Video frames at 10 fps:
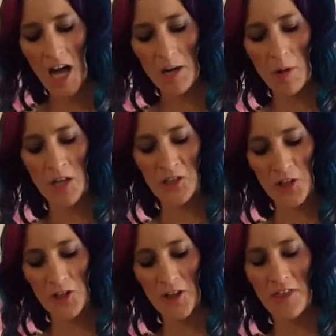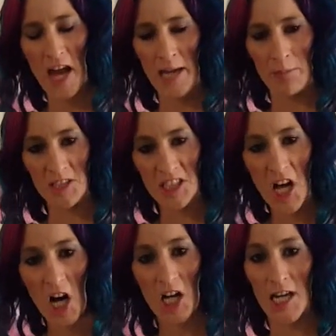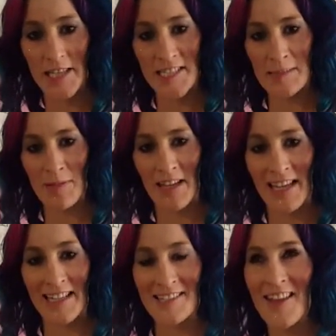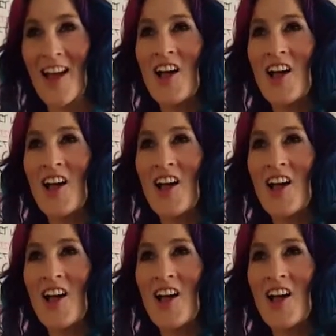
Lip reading: I am on Earth. I belong on this planet,